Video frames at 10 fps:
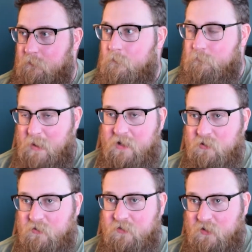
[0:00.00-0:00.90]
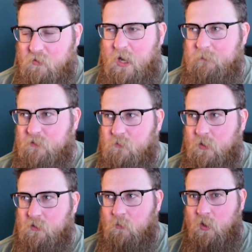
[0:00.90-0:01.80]
better than The Crimes of
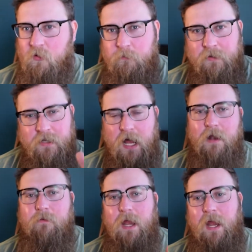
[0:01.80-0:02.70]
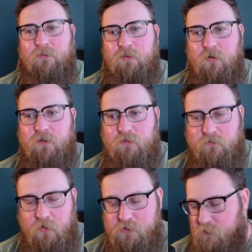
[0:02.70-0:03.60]
Grindelwald, but not as good as the
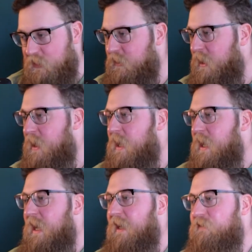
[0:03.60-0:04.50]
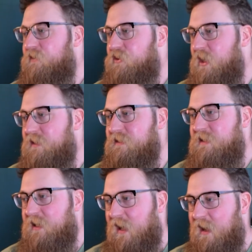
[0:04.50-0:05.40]
first one. It's
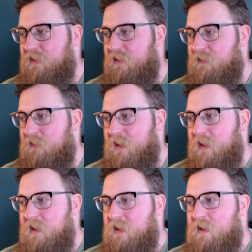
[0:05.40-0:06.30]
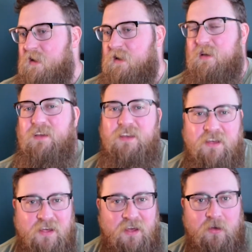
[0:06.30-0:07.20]
just kind of
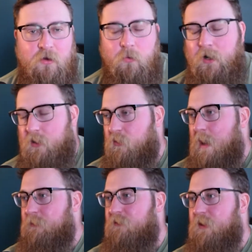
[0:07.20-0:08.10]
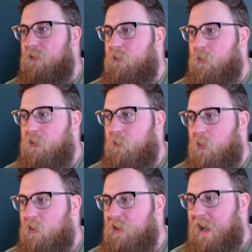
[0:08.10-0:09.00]
where Crimes of
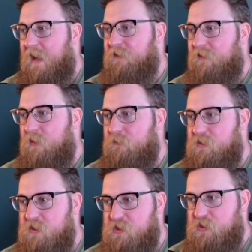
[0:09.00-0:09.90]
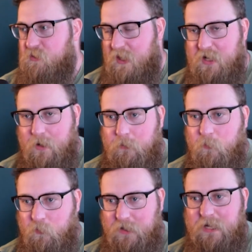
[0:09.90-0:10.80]
Grindelwald had some just straight up
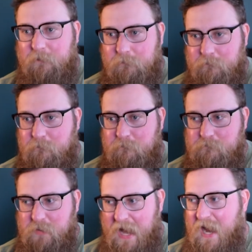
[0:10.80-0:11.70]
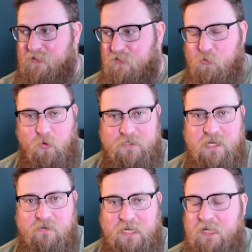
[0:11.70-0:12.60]
really bad
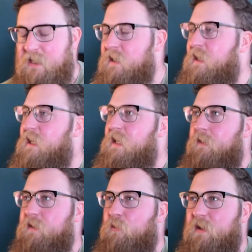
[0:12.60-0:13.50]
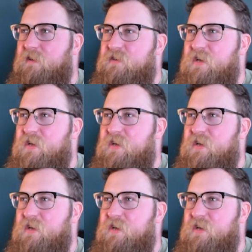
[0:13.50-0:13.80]
storytelling in it. This one